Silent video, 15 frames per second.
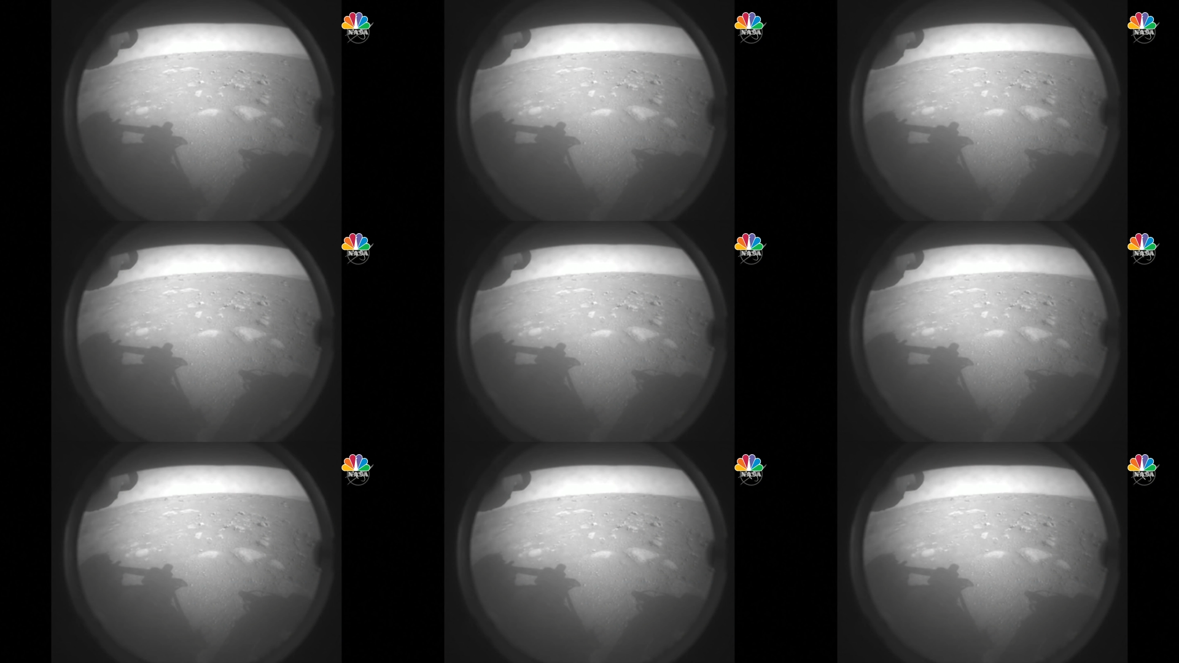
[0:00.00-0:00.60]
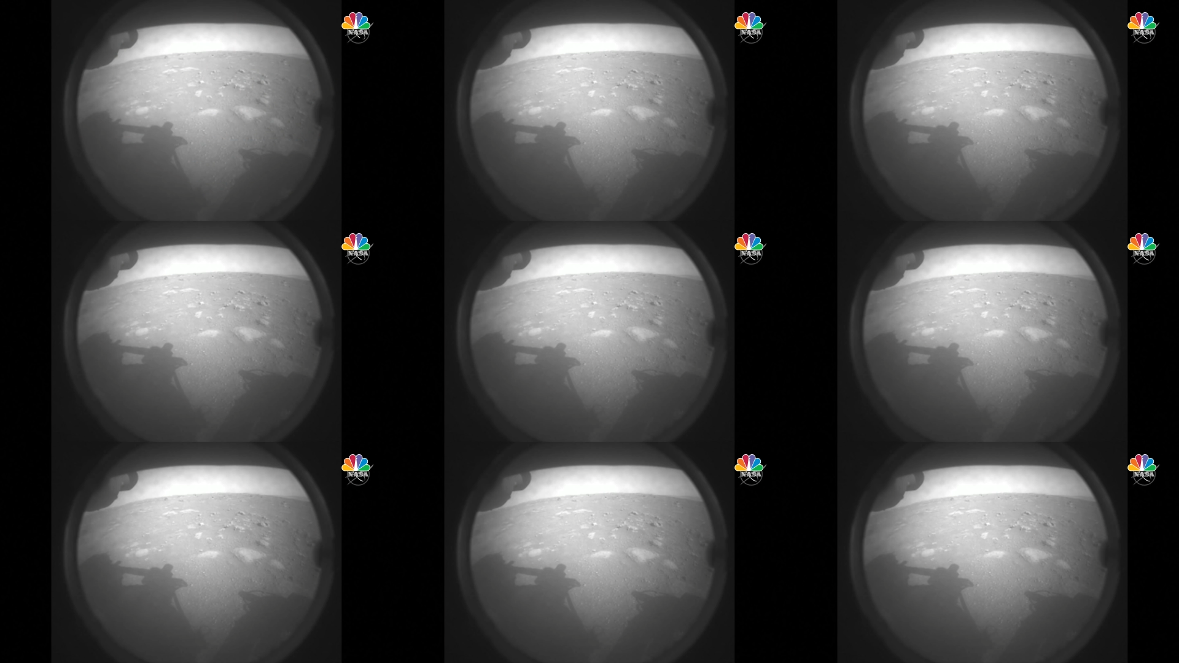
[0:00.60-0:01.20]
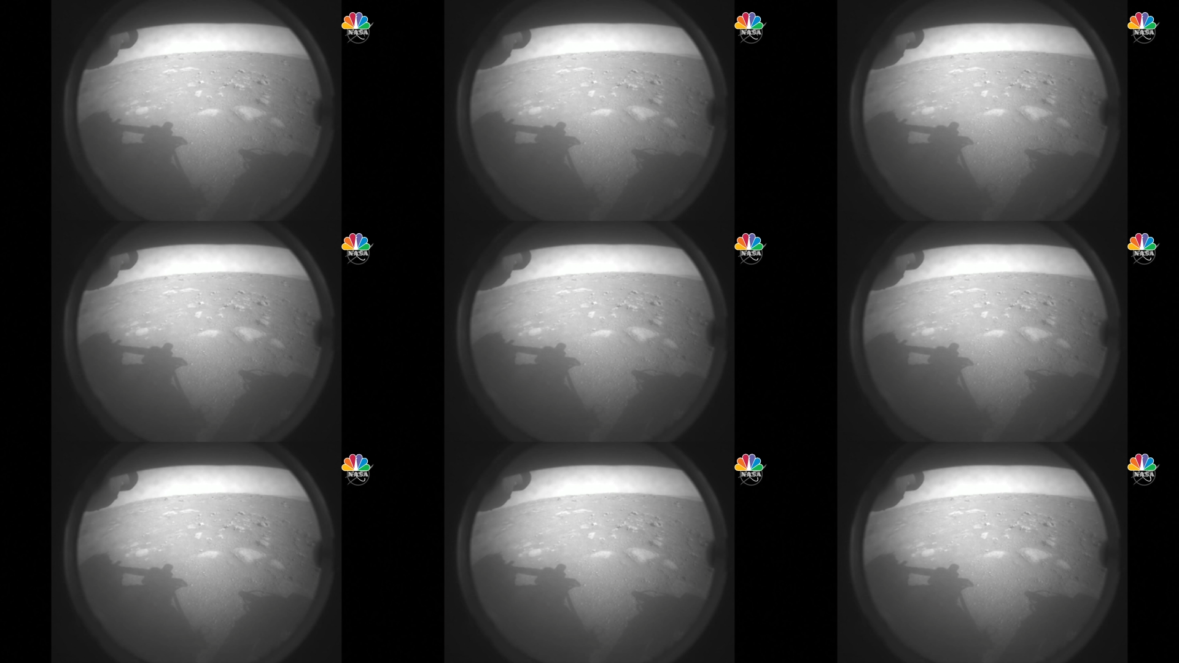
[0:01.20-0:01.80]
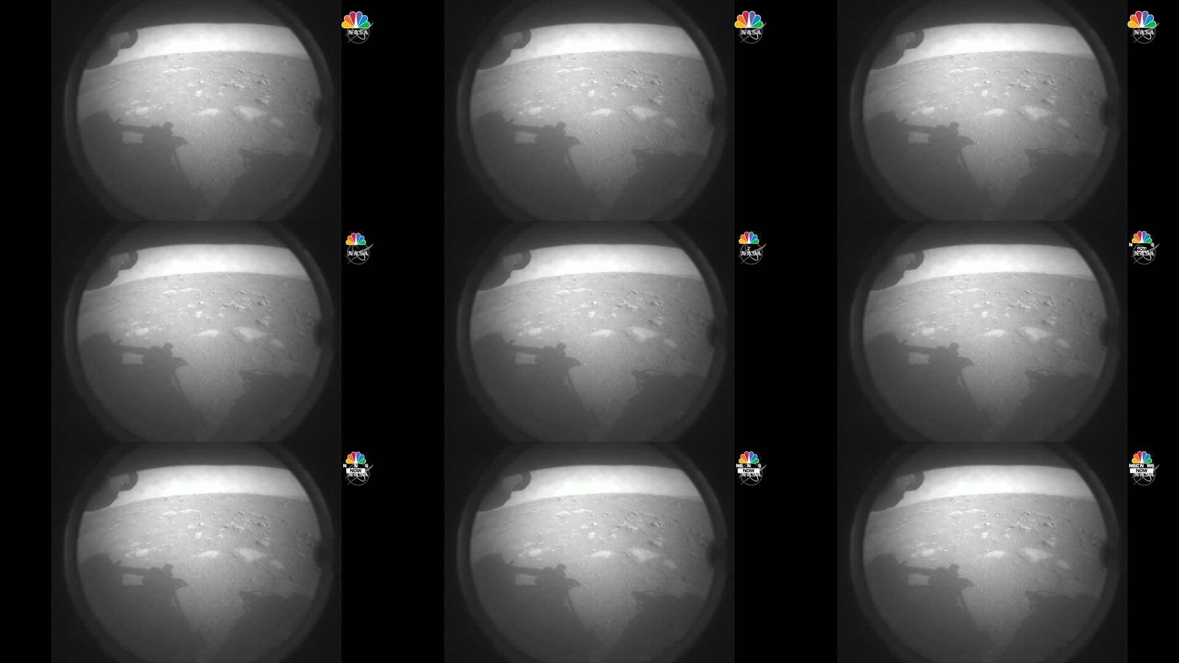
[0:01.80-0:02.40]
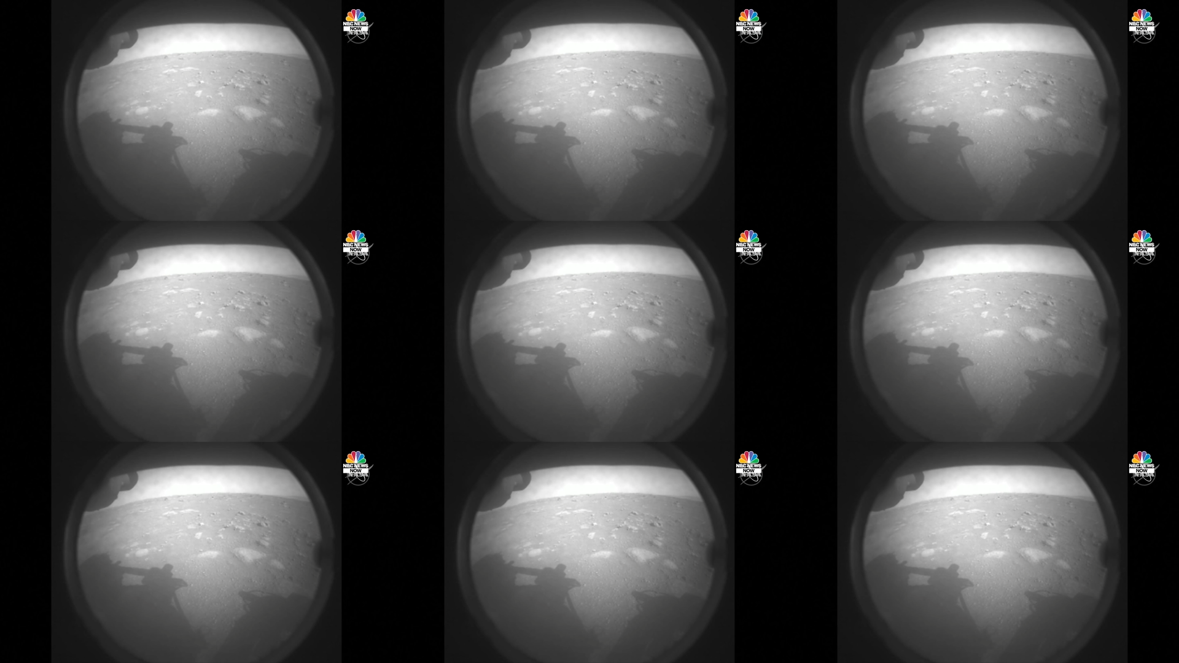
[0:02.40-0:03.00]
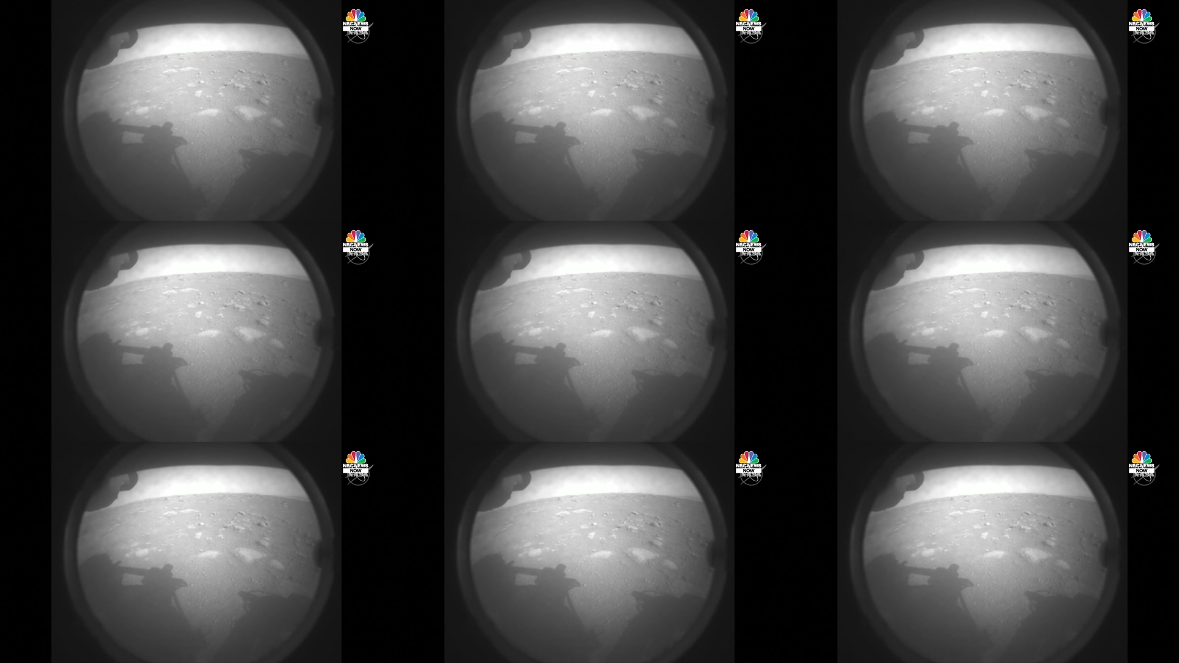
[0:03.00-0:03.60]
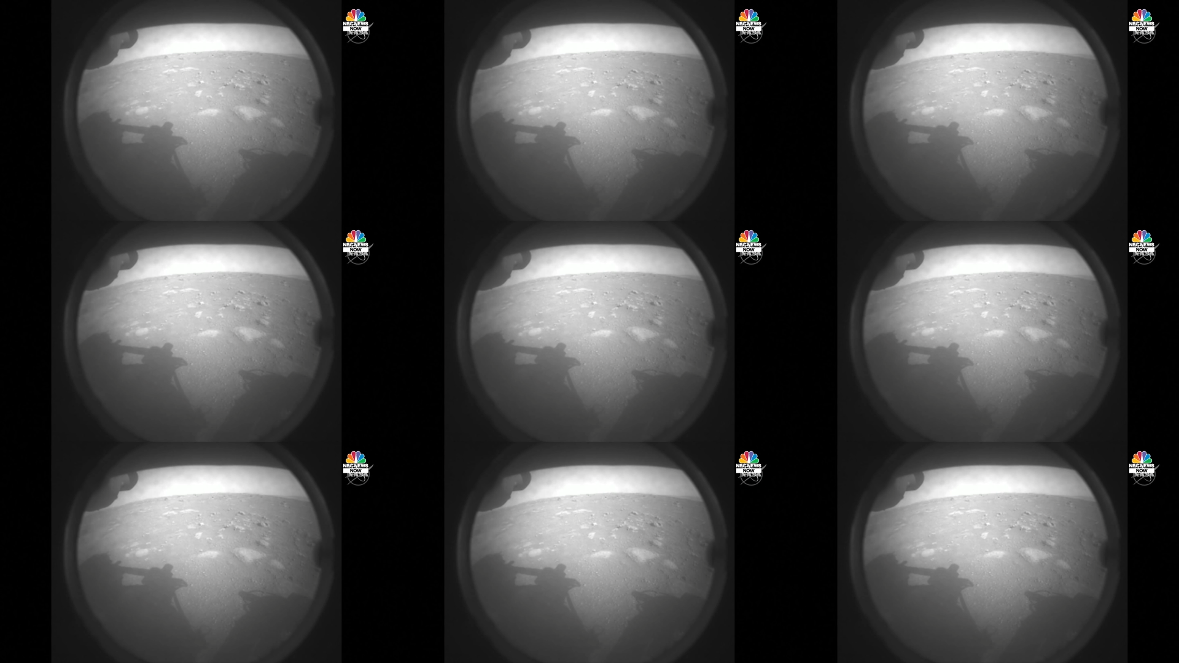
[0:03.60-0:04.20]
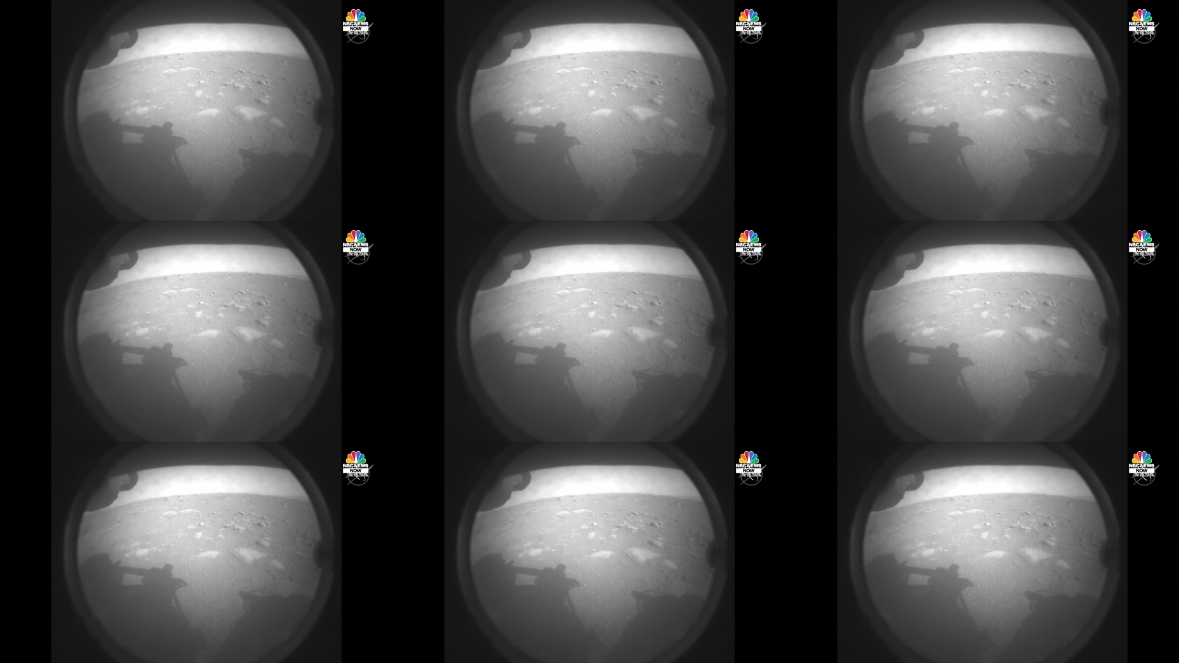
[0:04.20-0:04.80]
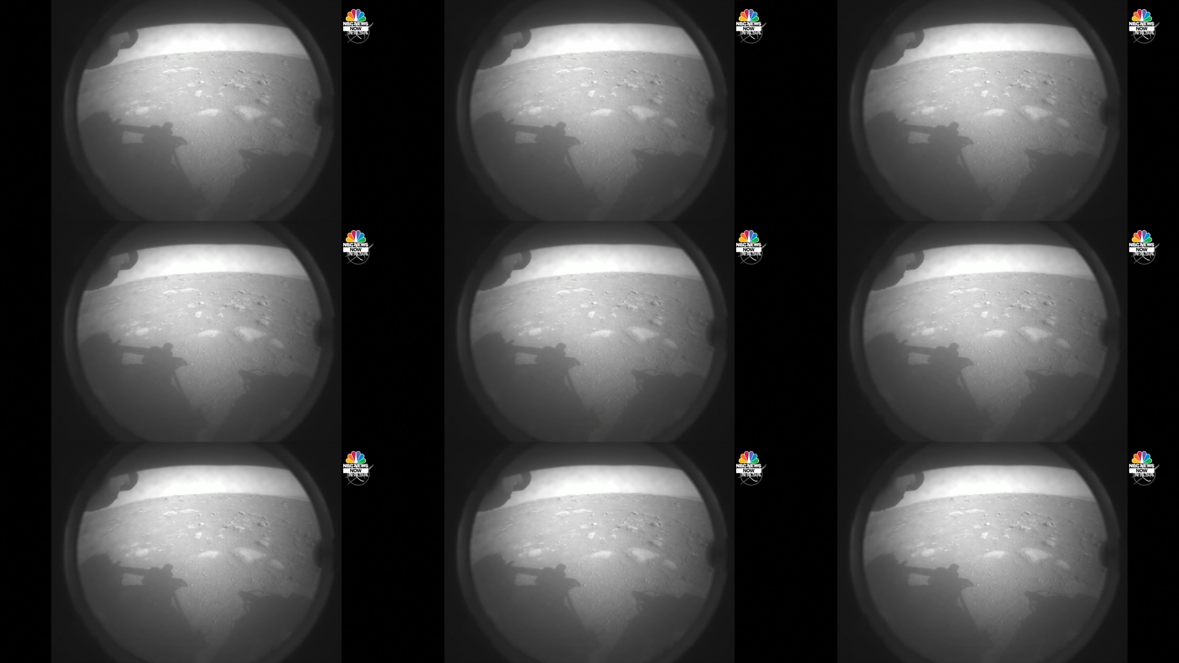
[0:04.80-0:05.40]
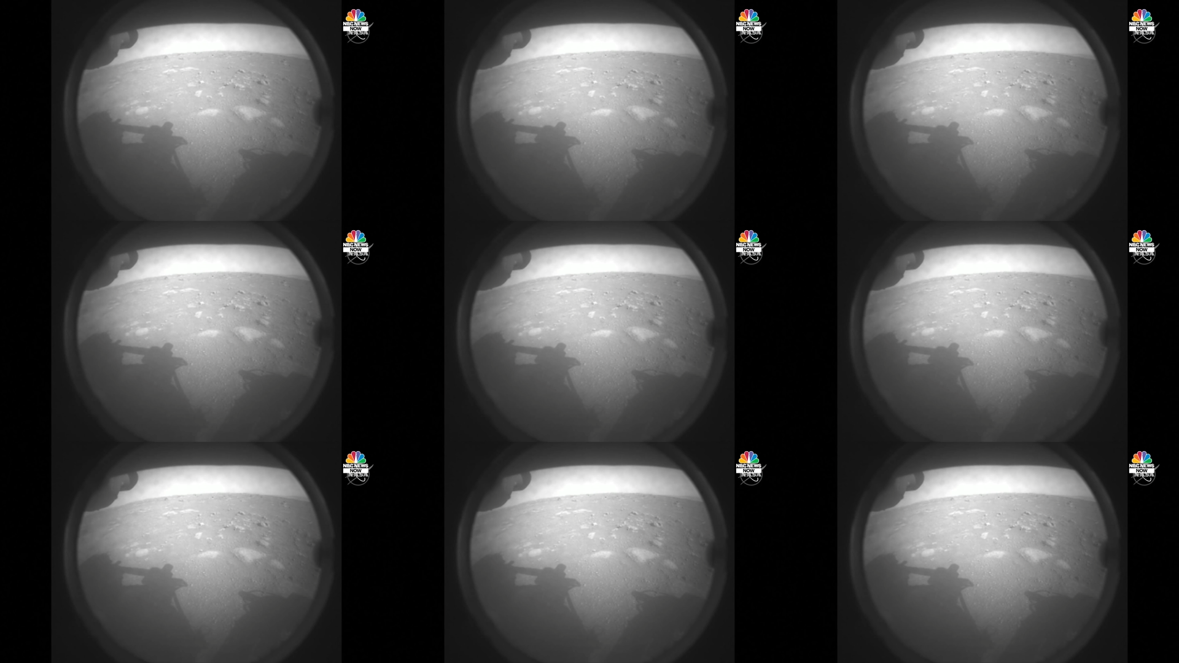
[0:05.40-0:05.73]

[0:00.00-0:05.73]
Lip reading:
Nobody's mouth can be seen.